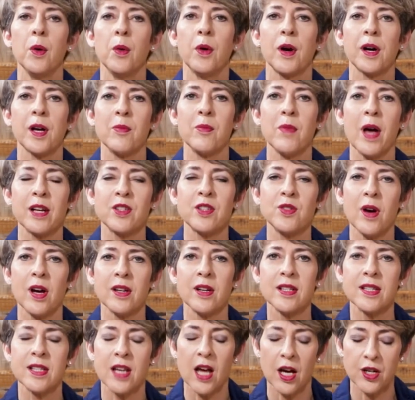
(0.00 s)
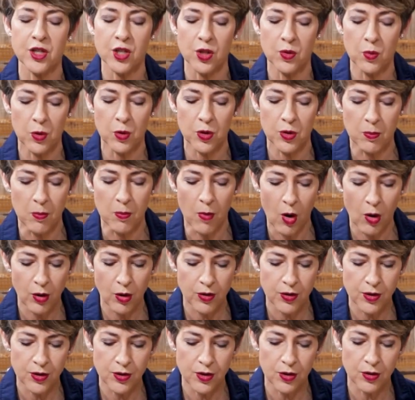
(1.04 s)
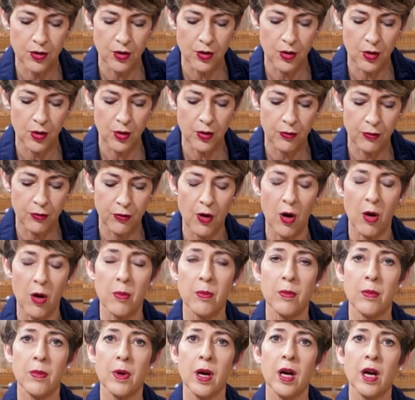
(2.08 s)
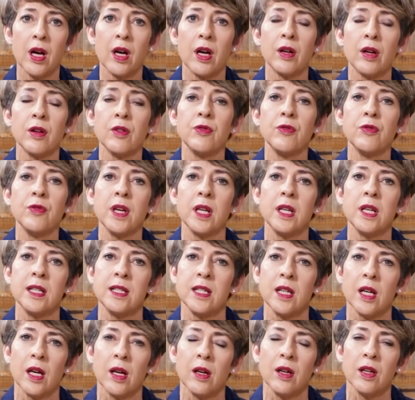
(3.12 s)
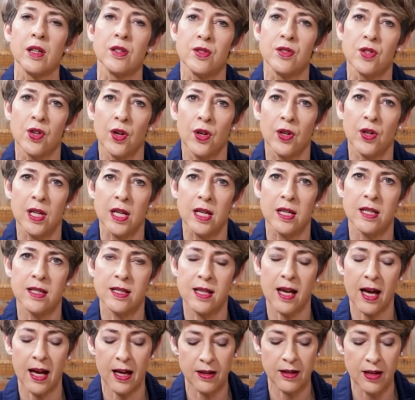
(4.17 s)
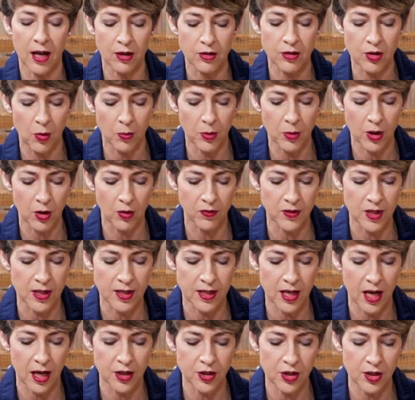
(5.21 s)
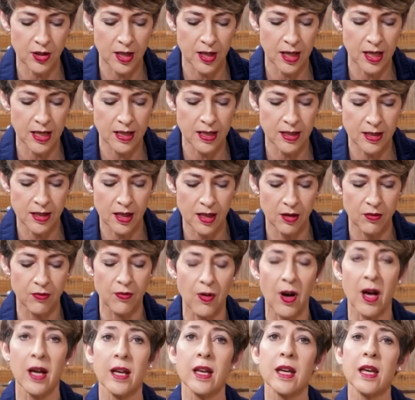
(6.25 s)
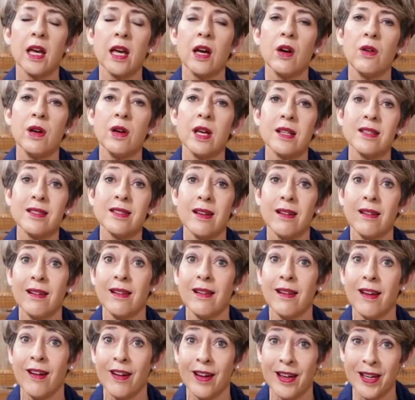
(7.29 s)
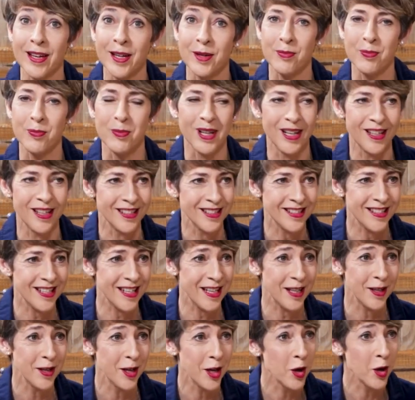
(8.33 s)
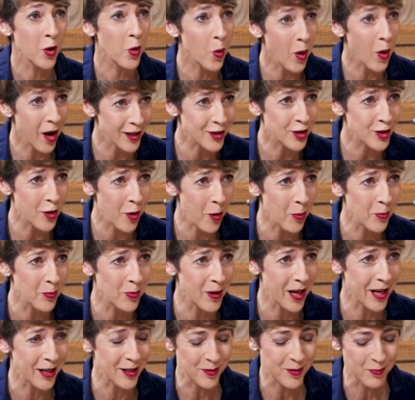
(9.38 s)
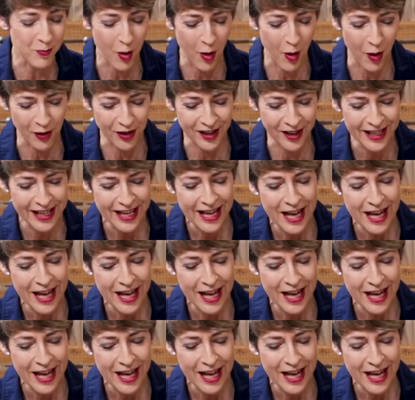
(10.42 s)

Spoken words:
Welcome back to our discussion with Mark Christodoulou from VDT Attorneys, and our topic of discussion is vicarious liability. Quite complex, Mark.